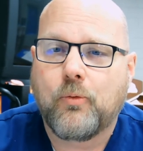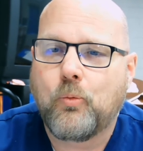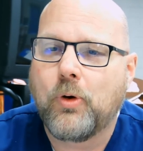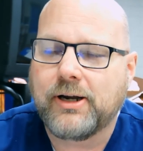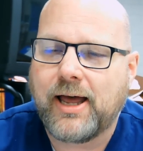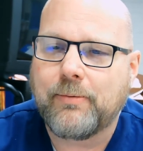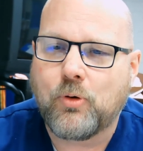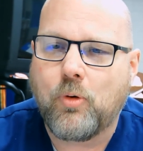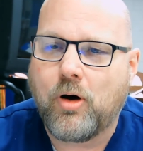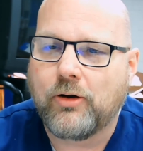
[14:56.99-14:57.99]
what type of
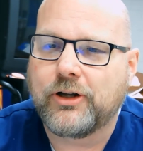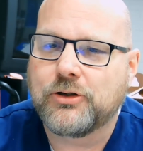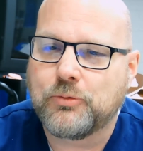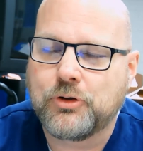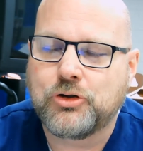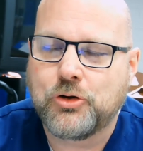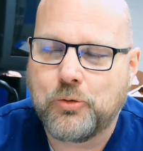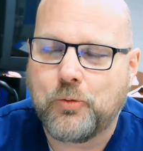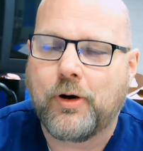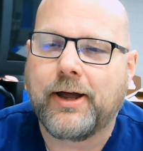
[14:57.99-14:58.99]
qualities would you
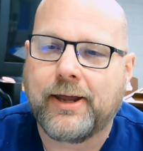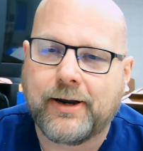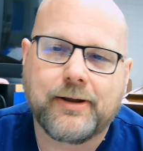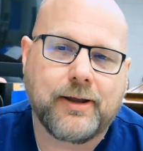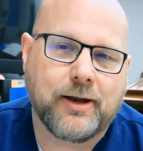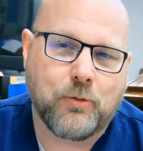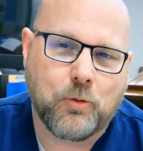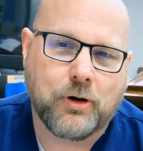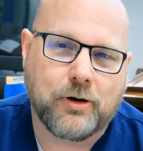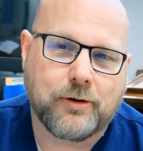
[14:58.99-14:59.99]
want in a
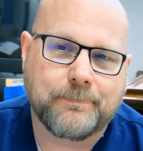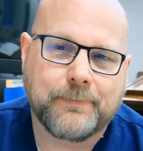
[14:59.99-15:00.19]
worker?